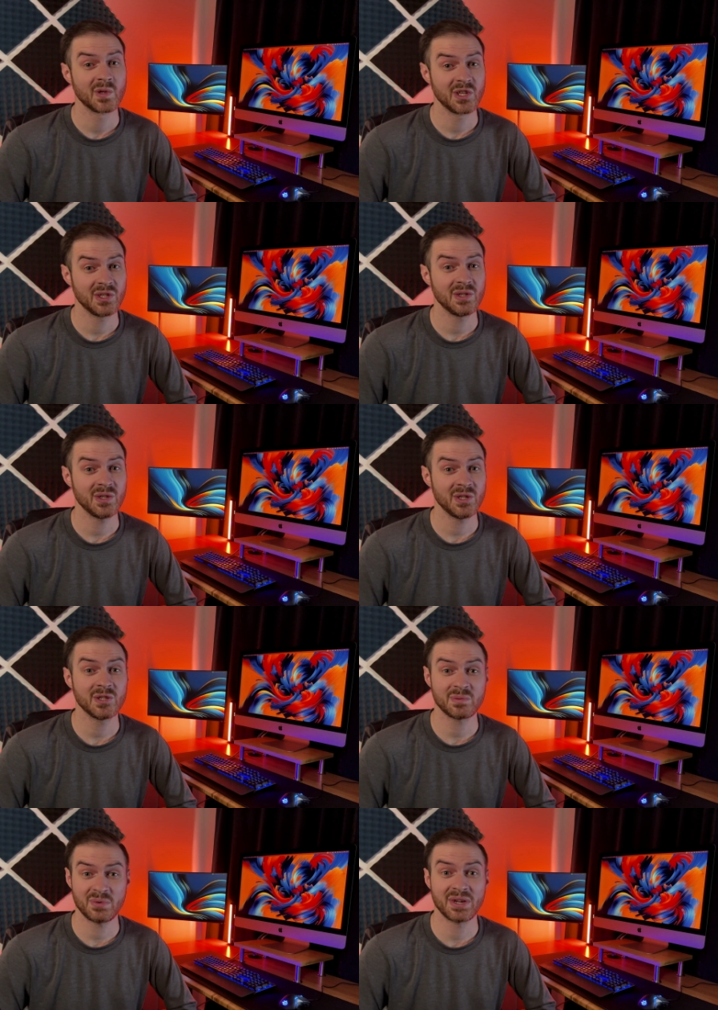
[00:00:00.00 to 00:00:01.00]

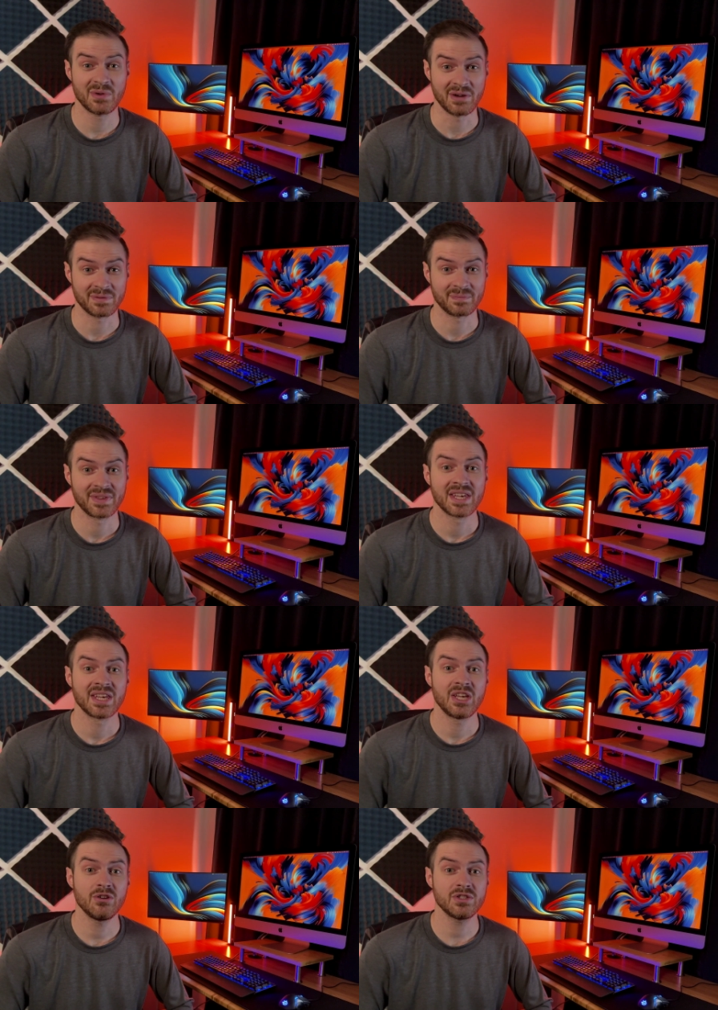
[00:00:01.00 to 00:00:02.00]
It's pretty rough.
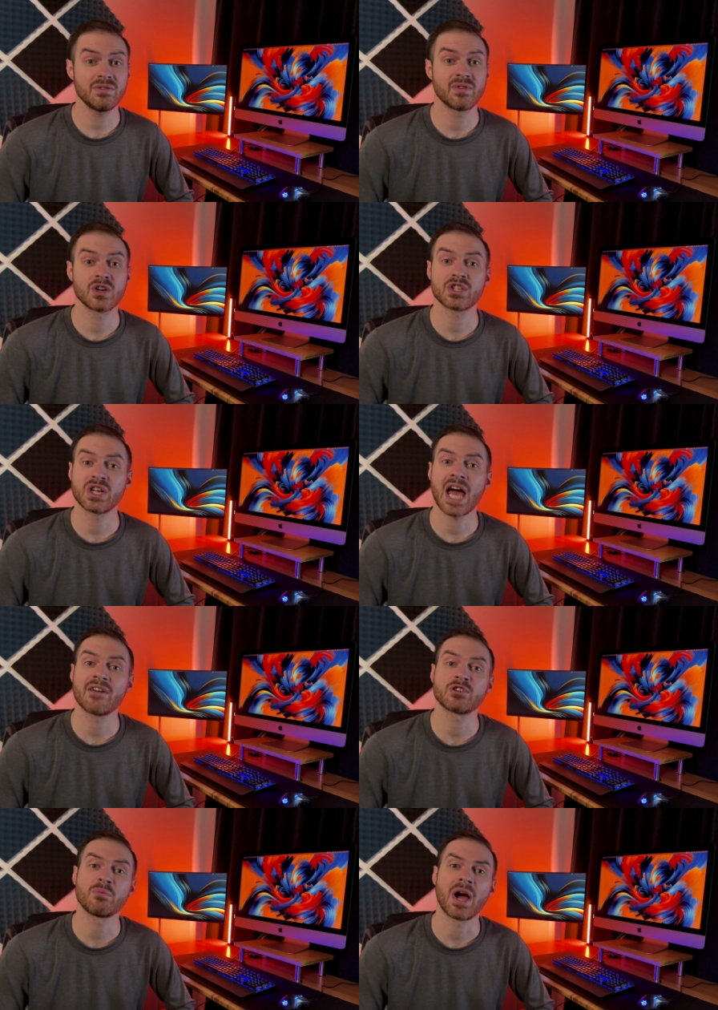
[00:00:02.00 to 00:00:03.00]
Here's the version
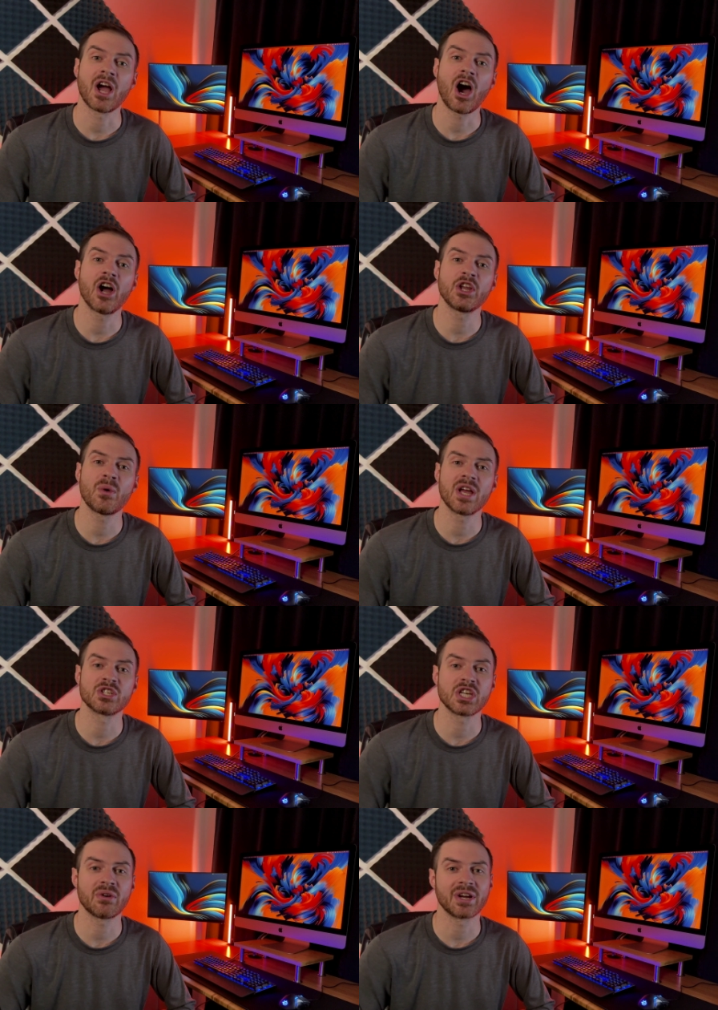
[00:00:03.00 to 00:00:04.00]
after my audio
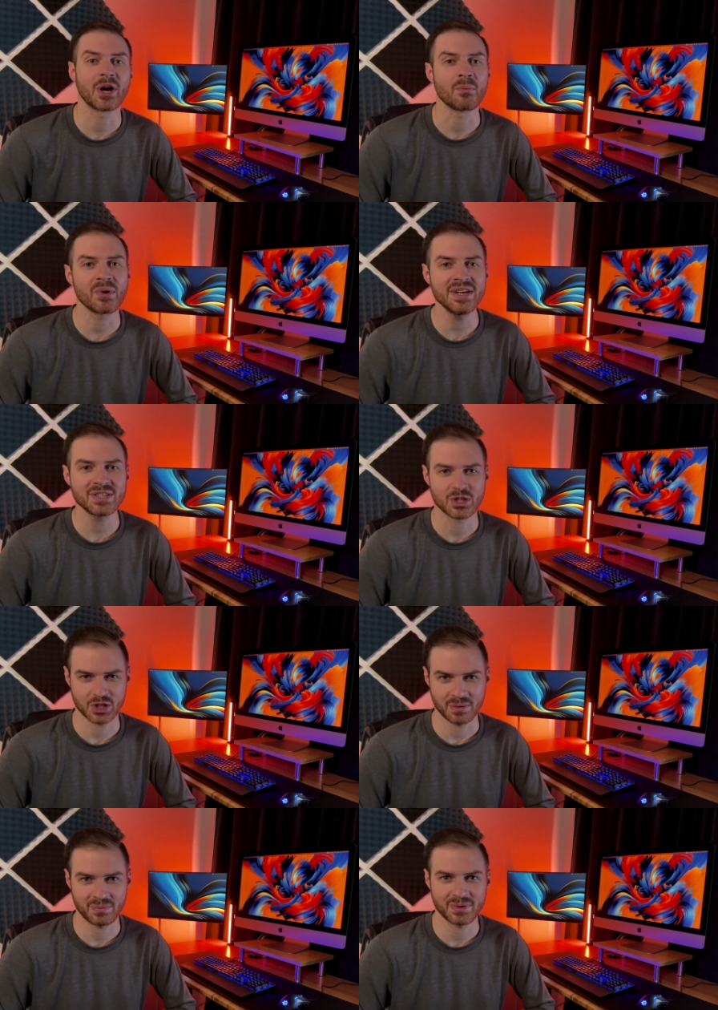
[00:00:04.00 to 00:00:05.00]
engineering
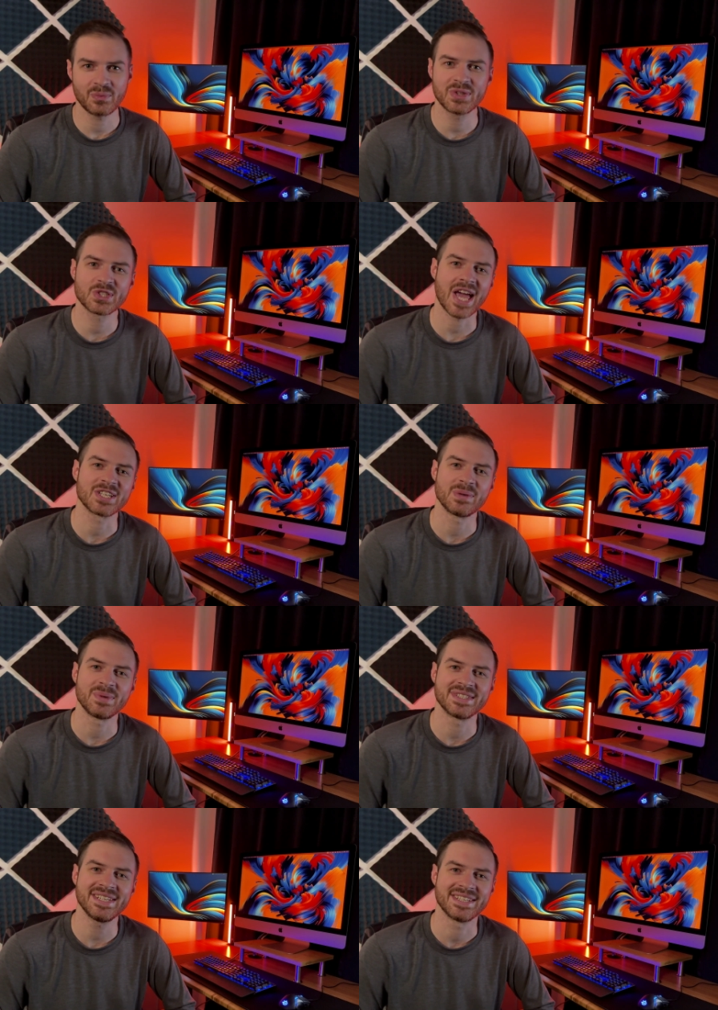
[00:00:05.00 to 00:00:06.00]
apprenticeship with
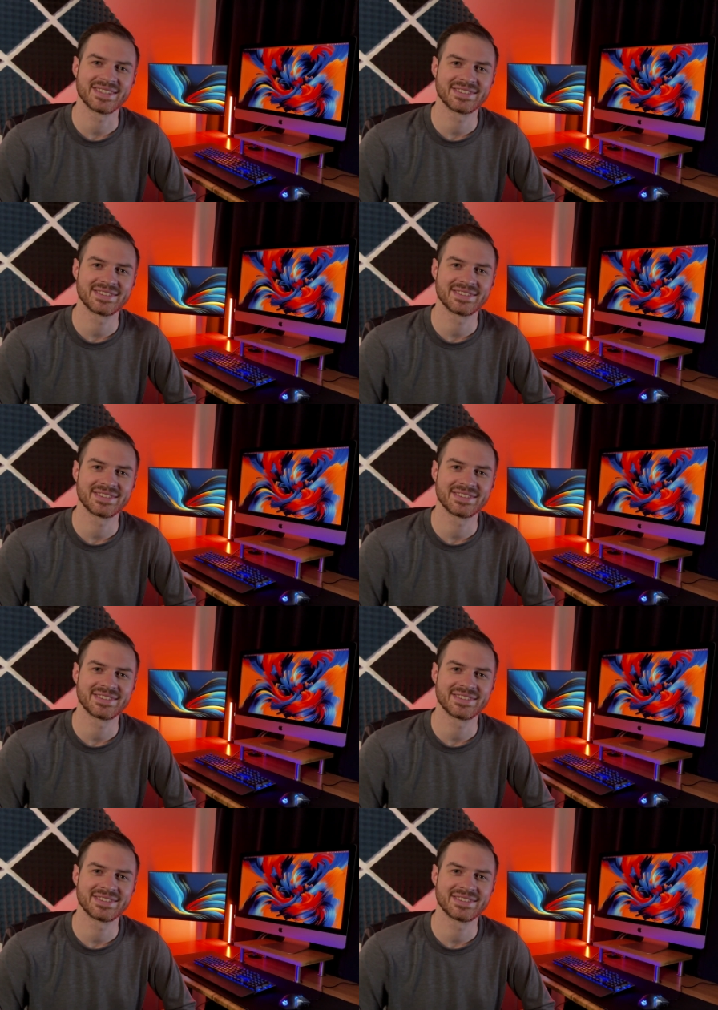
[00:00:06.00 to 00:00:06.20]
ChatGPT.